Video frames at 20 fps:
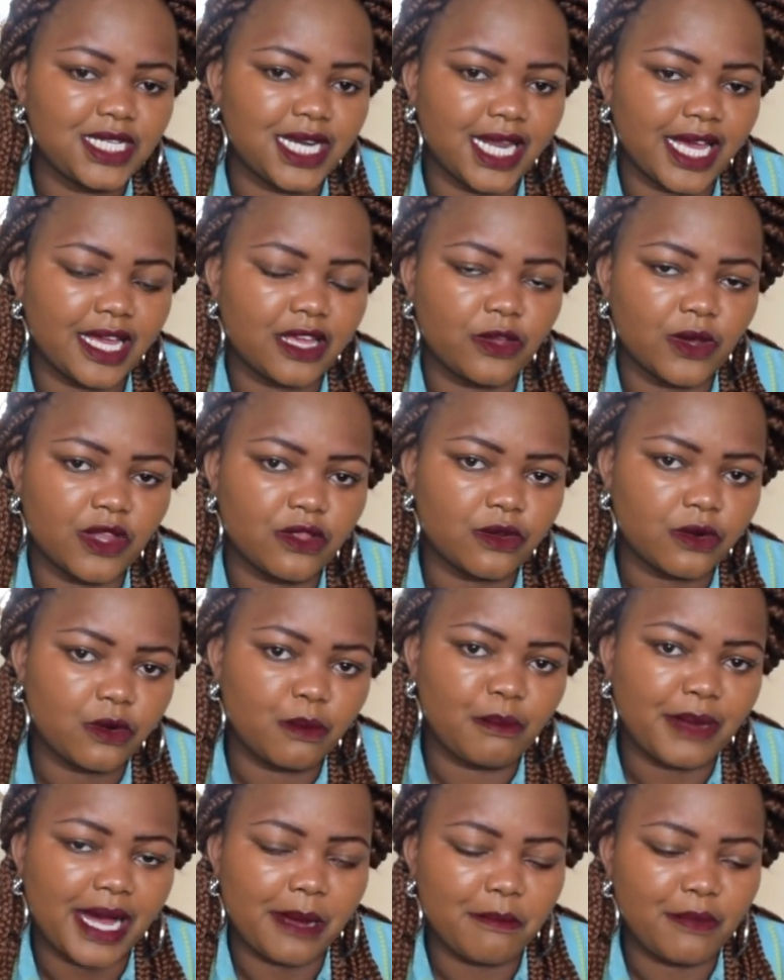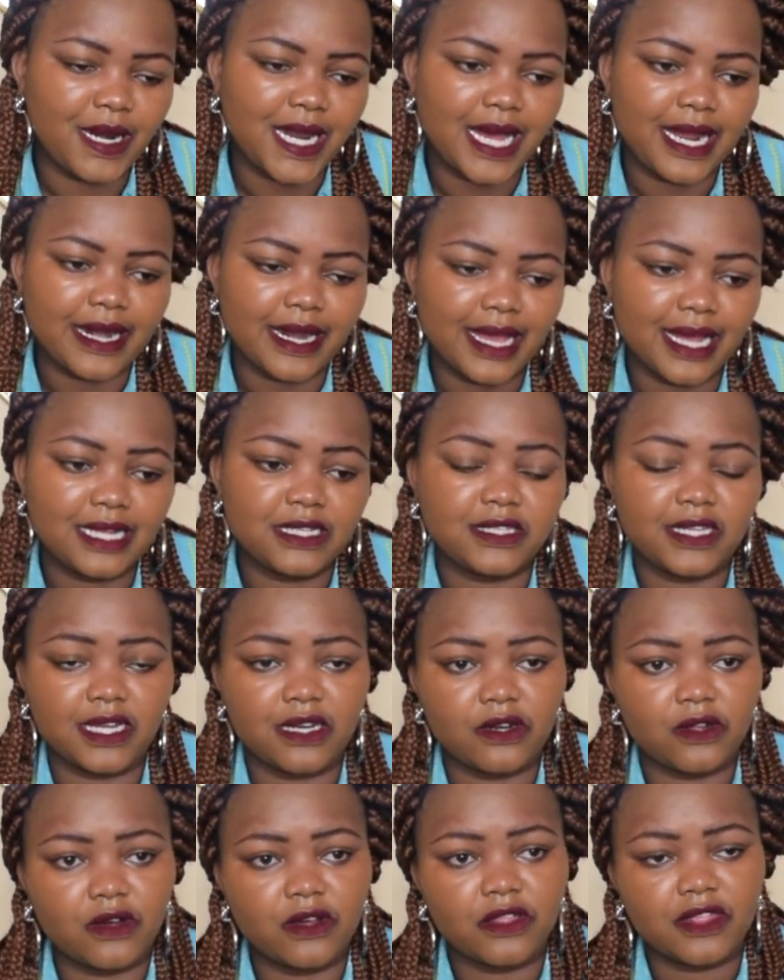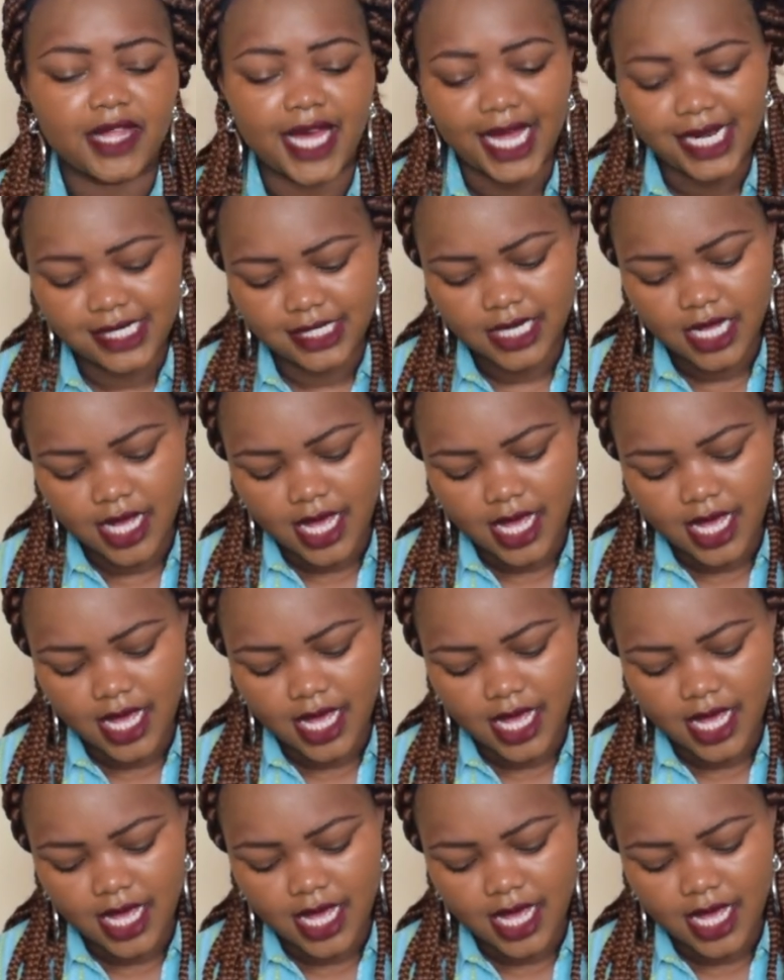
like your throw blankets and all that.